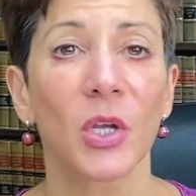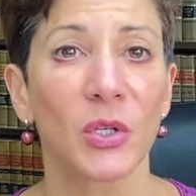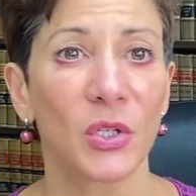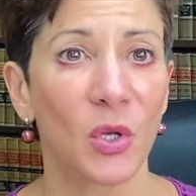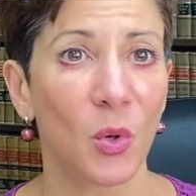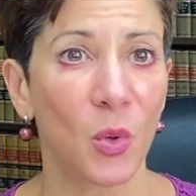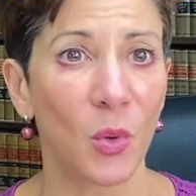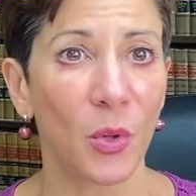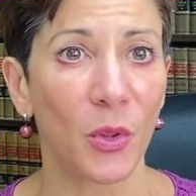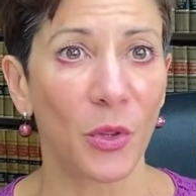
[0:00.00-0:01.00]

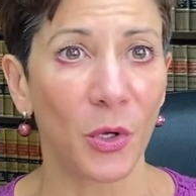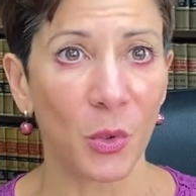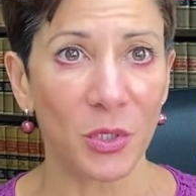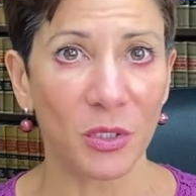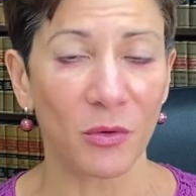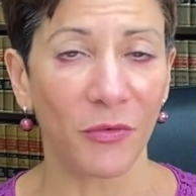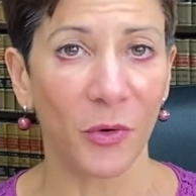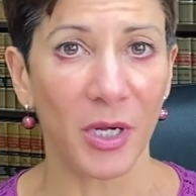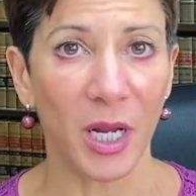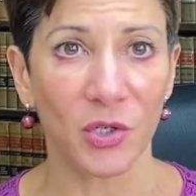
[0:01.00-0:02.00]
So those 2
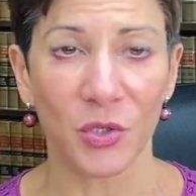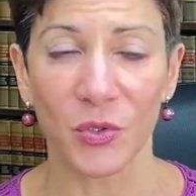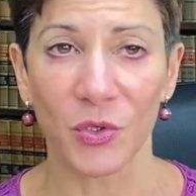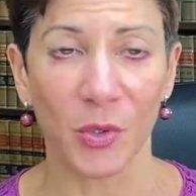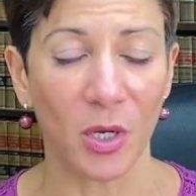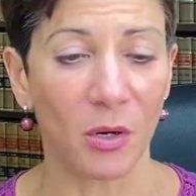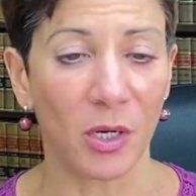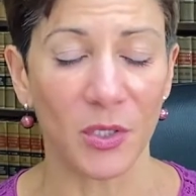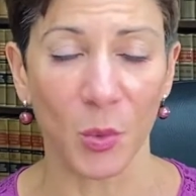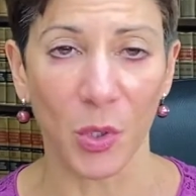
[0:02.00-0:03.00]
foreign nationals green
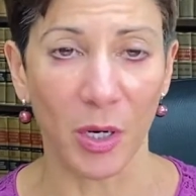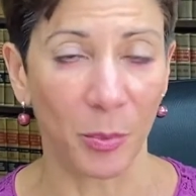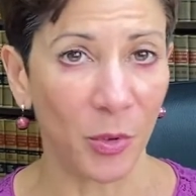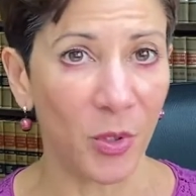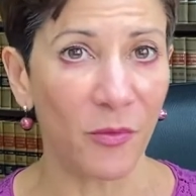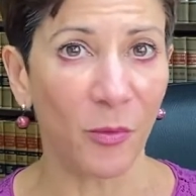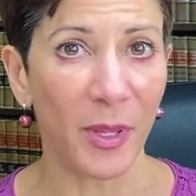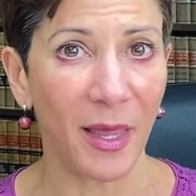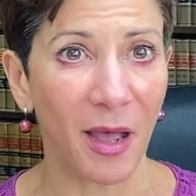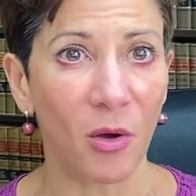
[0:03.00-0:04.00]
cards were approved
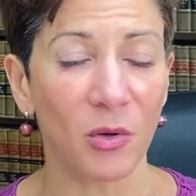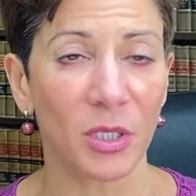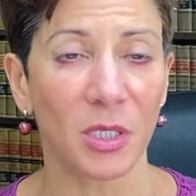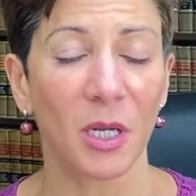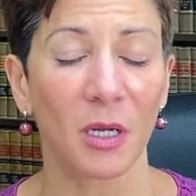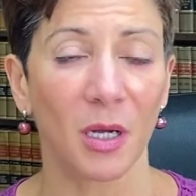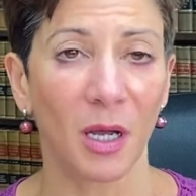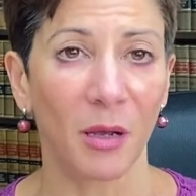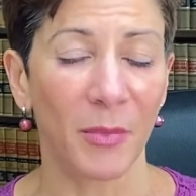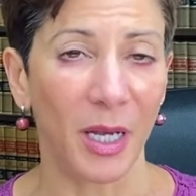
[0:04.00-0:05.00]
without
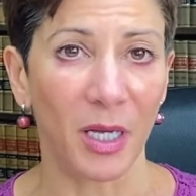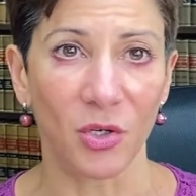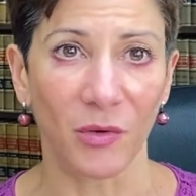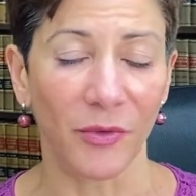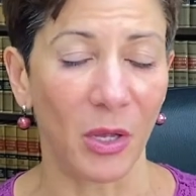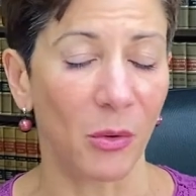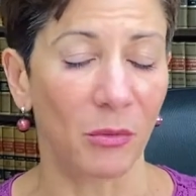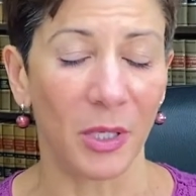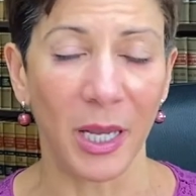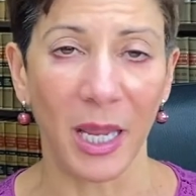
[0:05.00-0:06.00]
an interview.
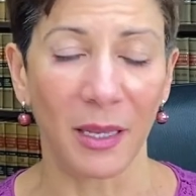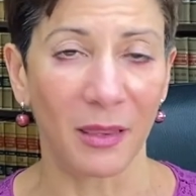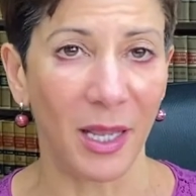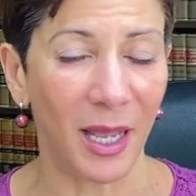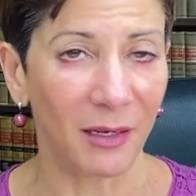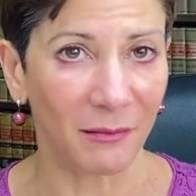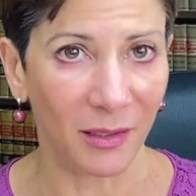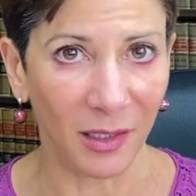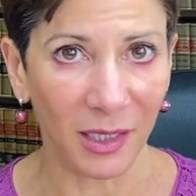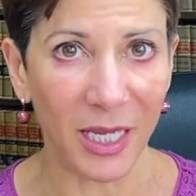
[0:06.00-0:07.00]
Again, that
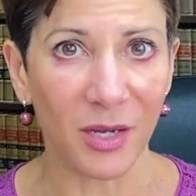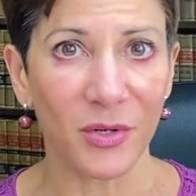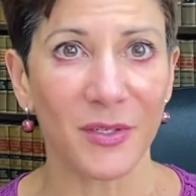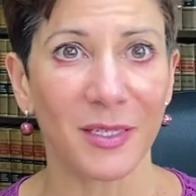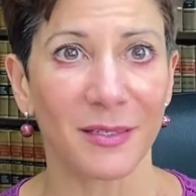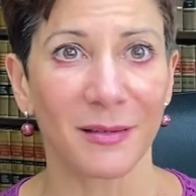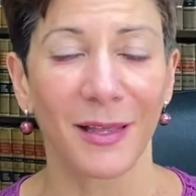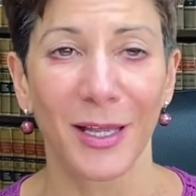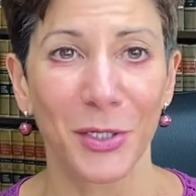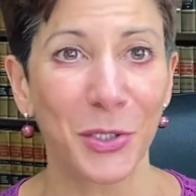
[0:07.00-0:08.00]
clears
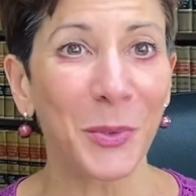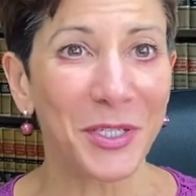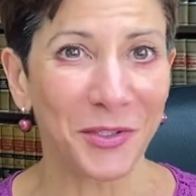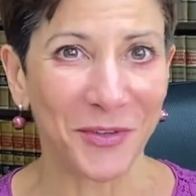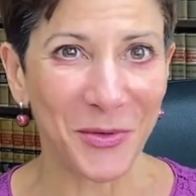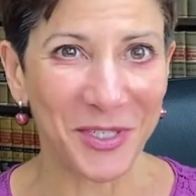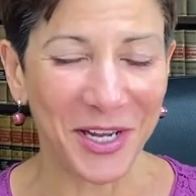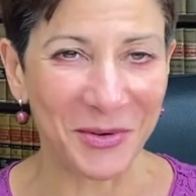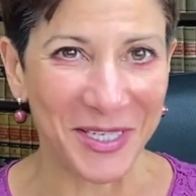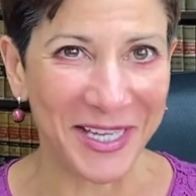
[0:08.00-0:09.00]
2 interviews
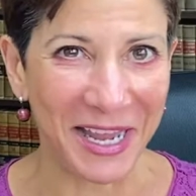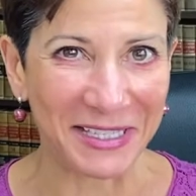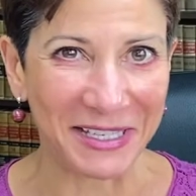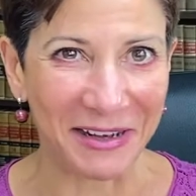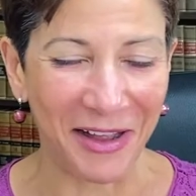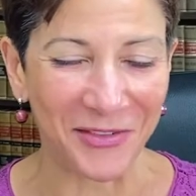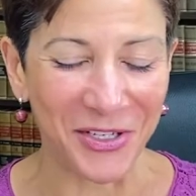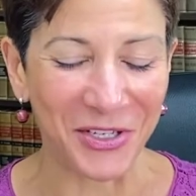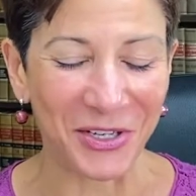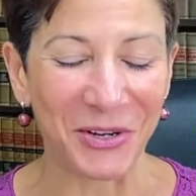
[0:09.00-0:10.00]
that USCIS didn't have
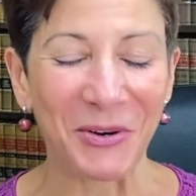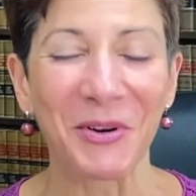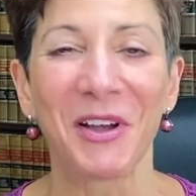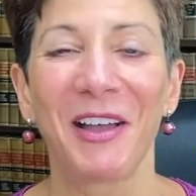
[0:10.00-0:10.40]
to do.